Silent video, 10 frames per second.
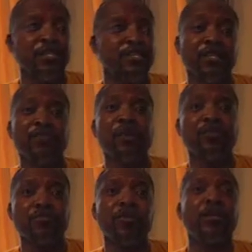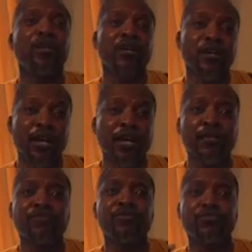Ghana
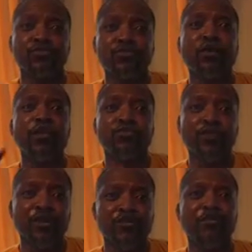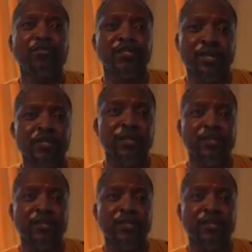also so Donald Trump is coming.